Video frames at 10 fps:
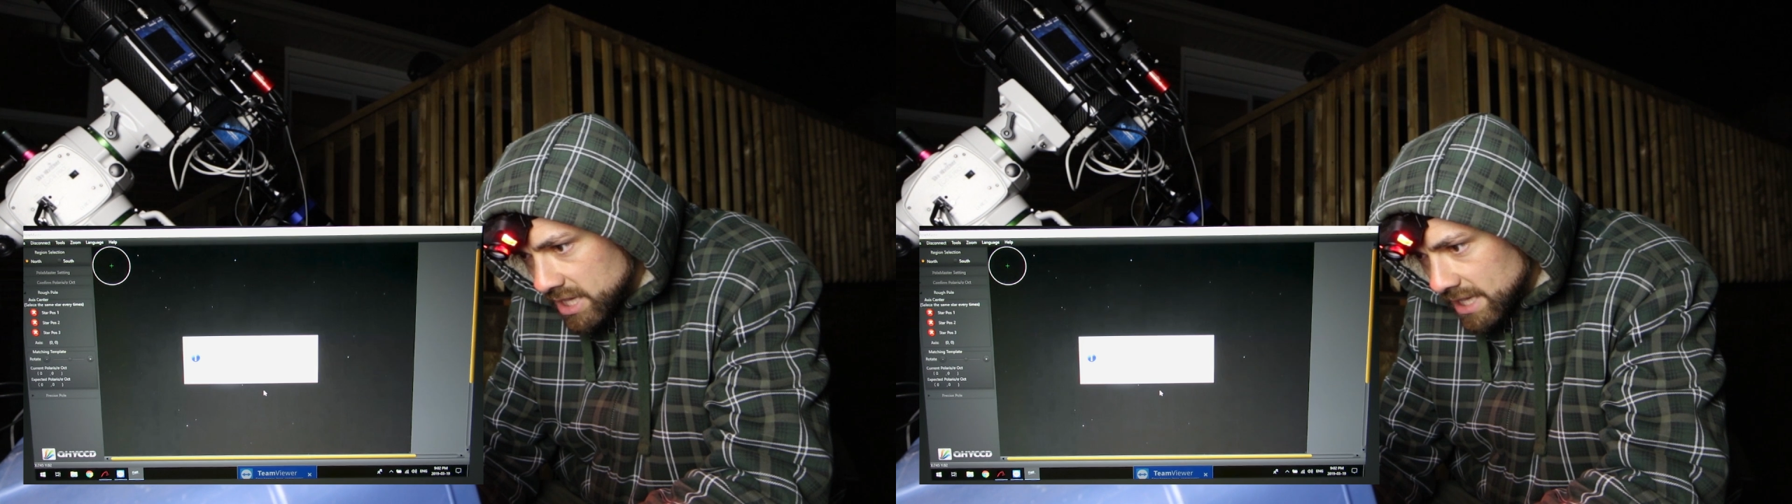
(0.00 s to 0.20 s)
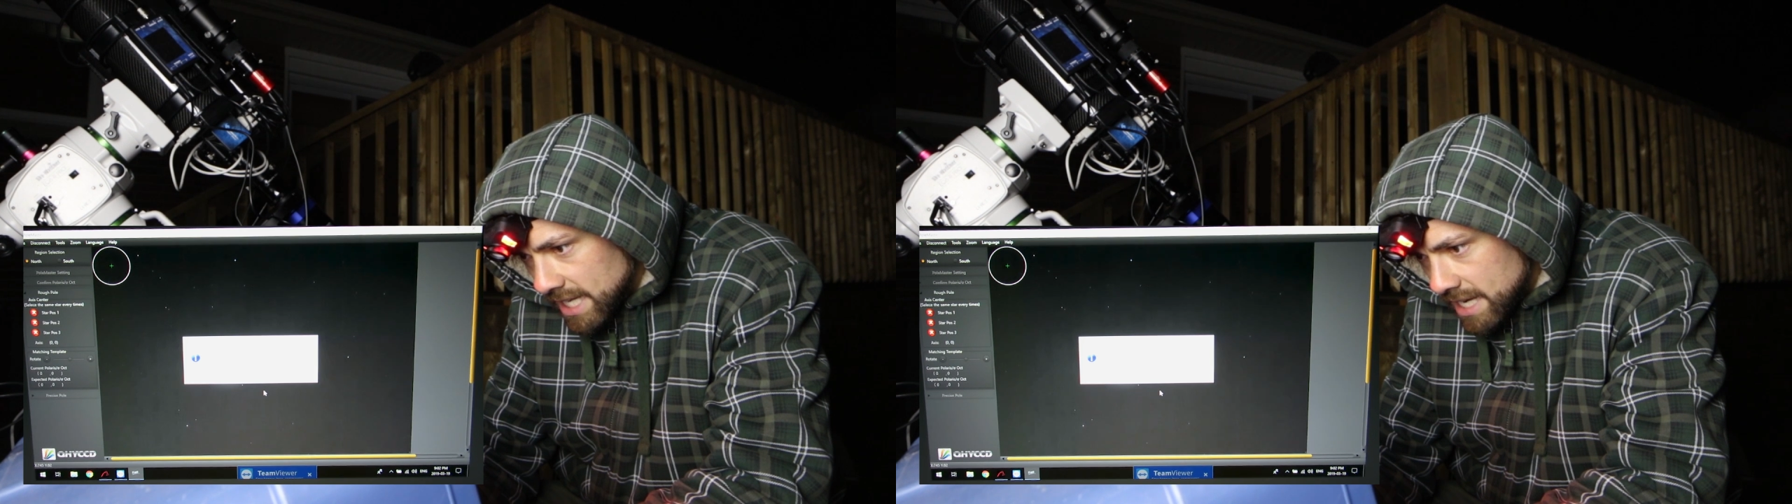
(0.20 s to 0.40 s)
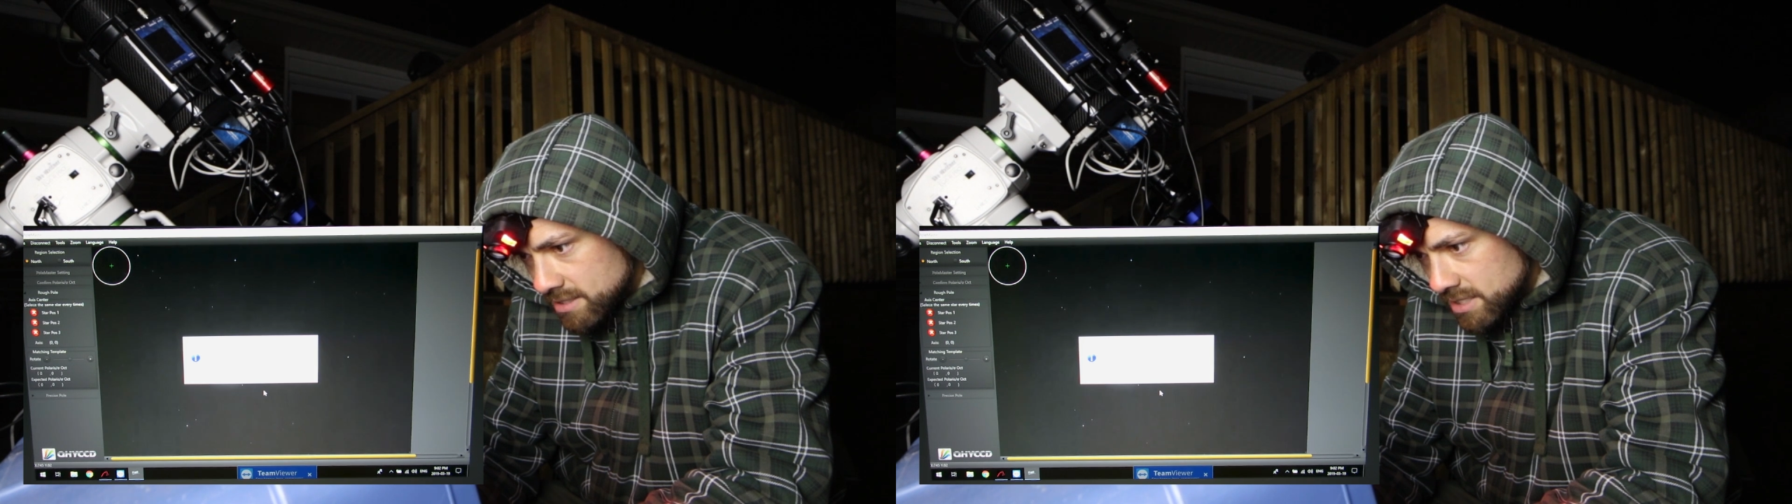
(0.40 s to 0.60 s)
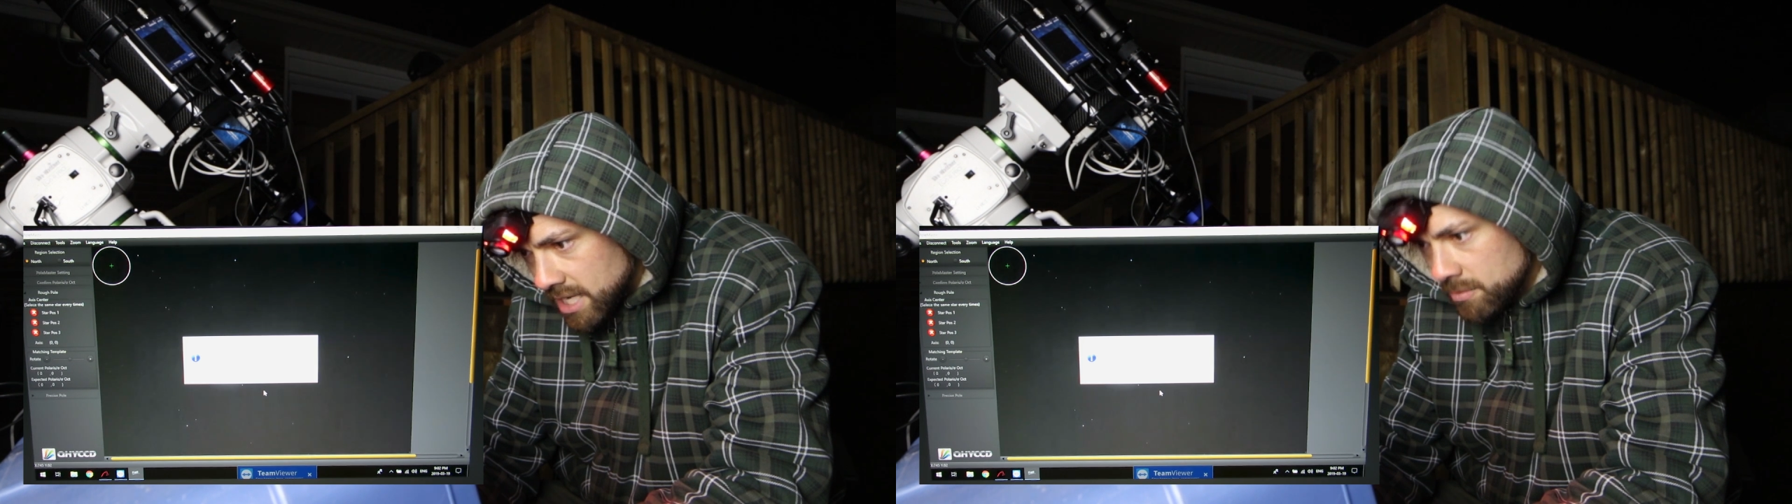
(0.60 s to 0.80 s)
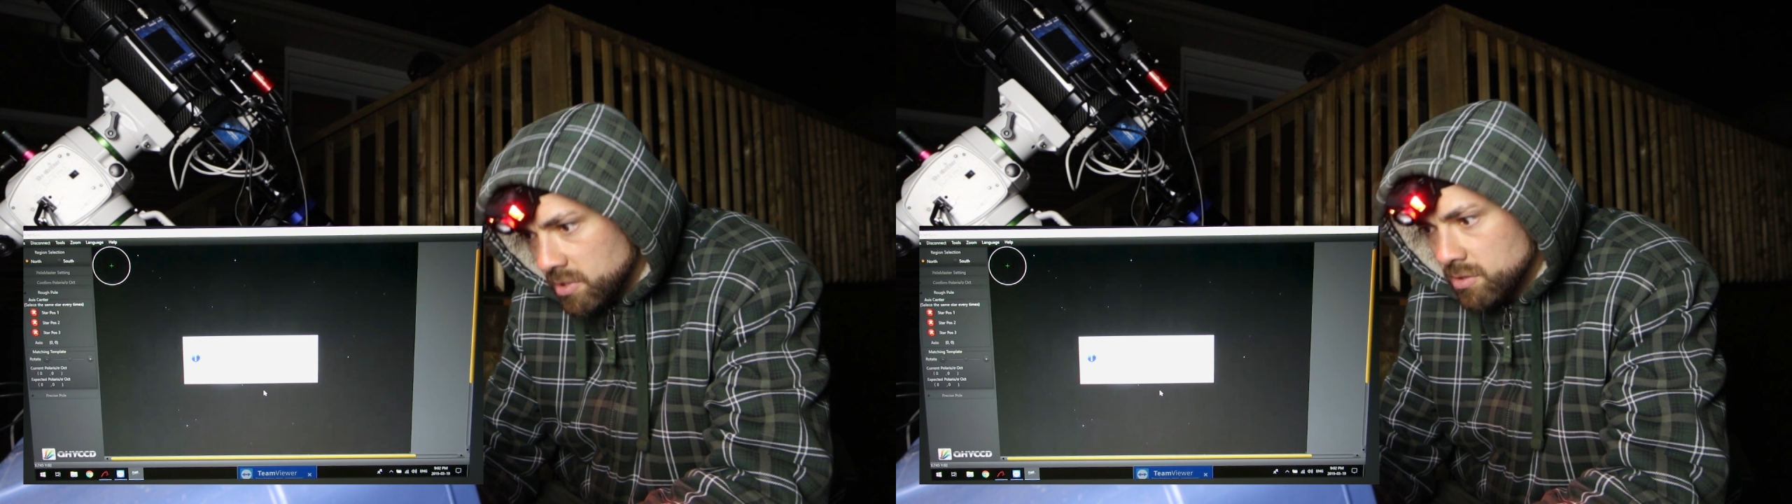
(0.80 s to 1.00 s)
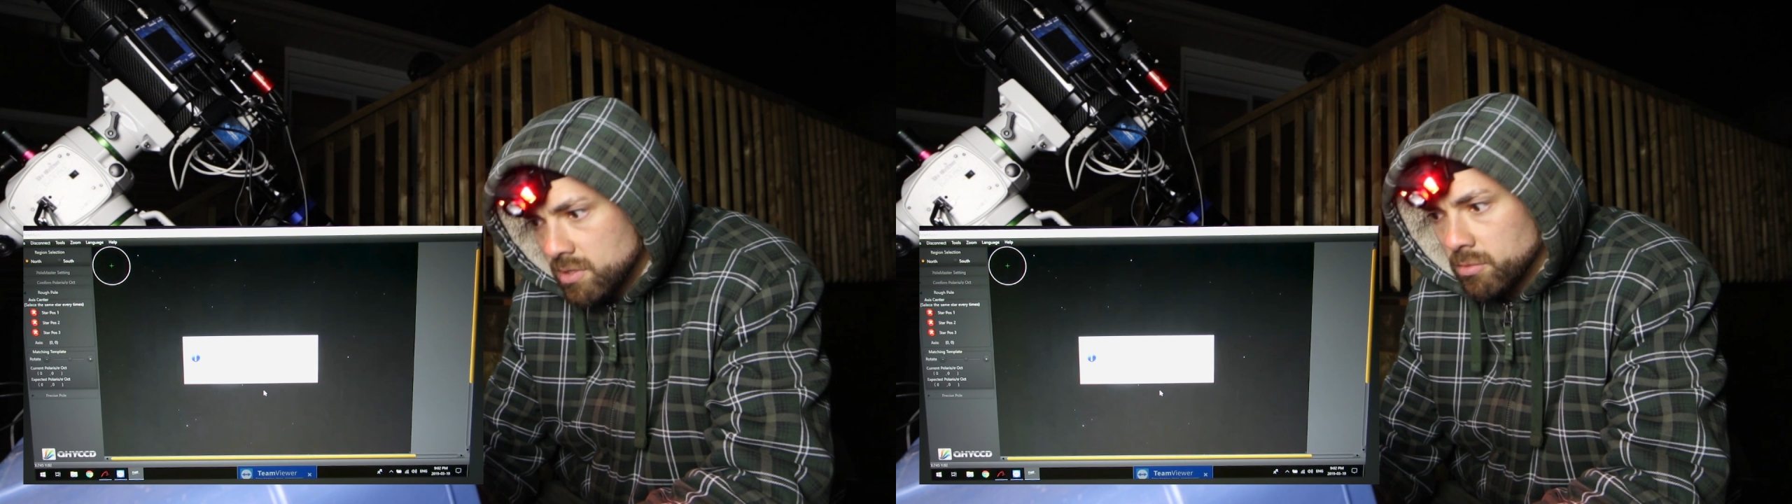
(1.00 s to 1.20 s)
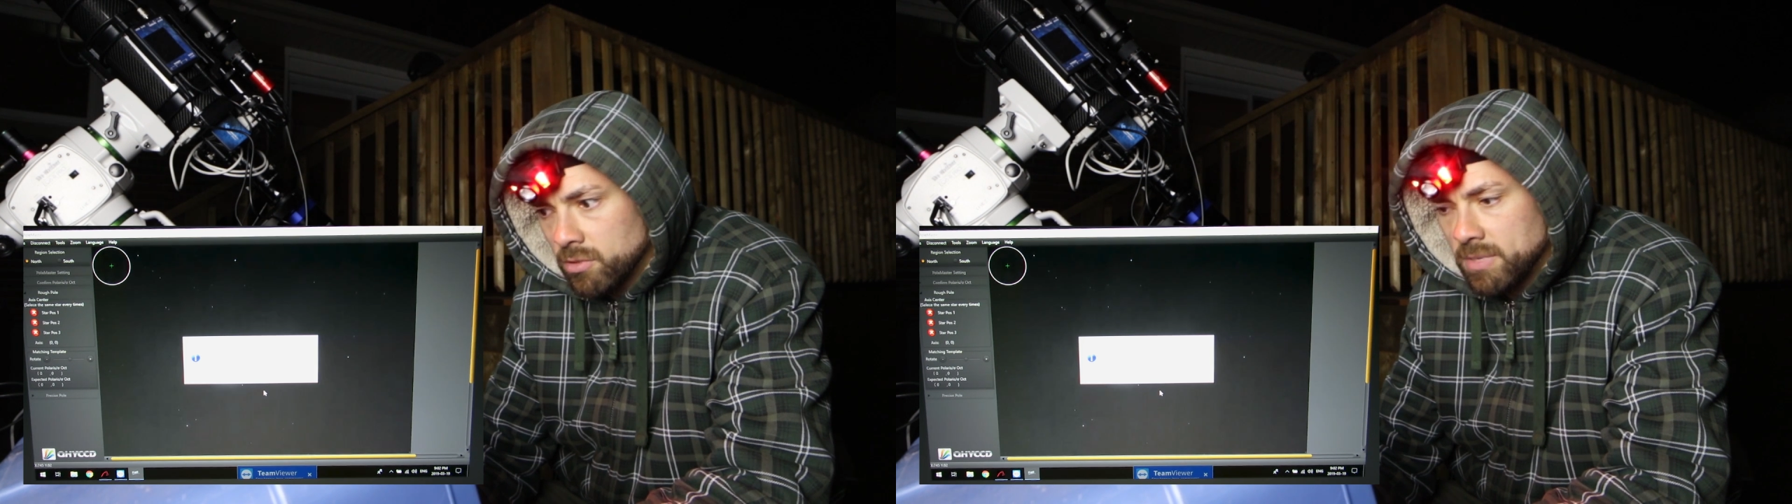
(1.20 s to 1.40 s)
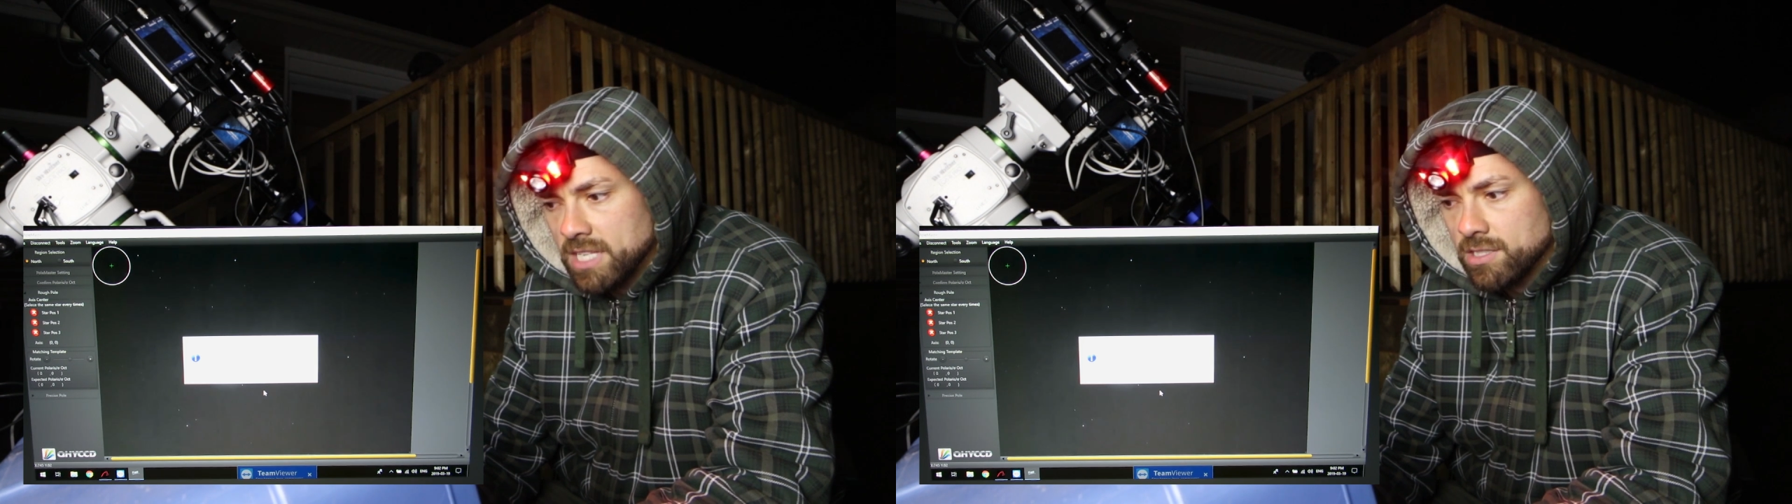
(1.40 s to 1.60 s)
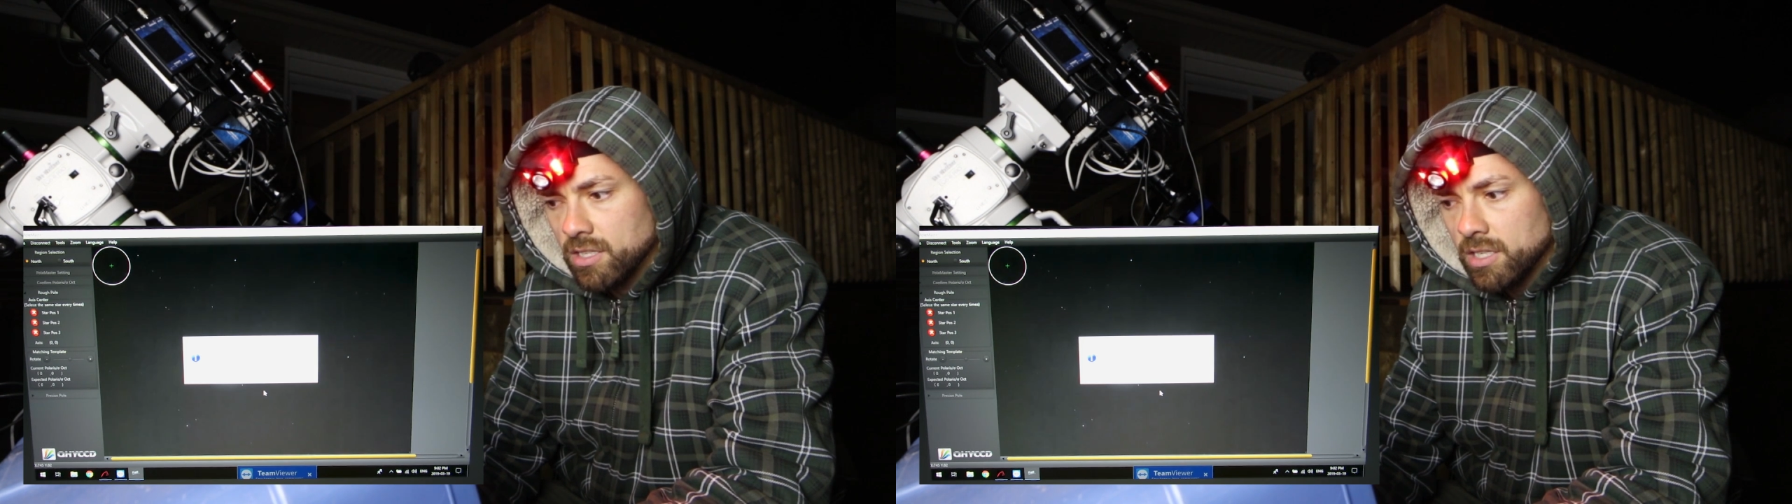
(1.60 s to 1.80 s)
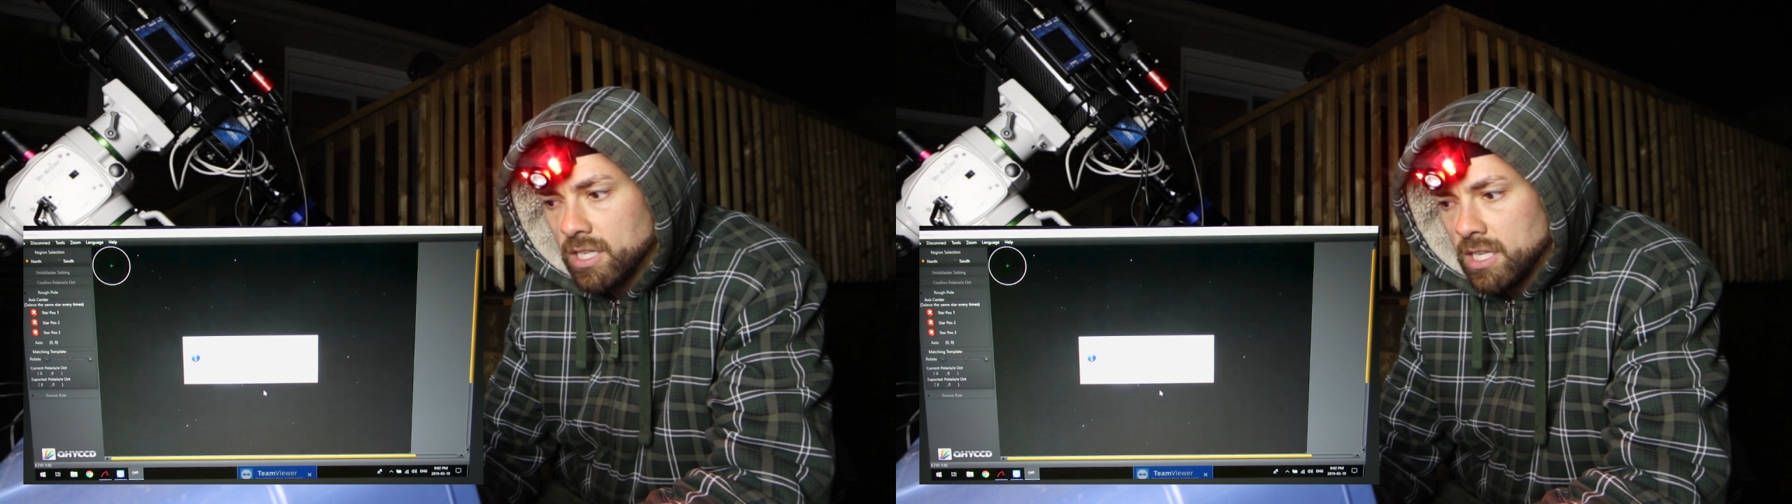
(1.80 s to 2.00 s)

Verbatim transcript: last time you used the Polemaster?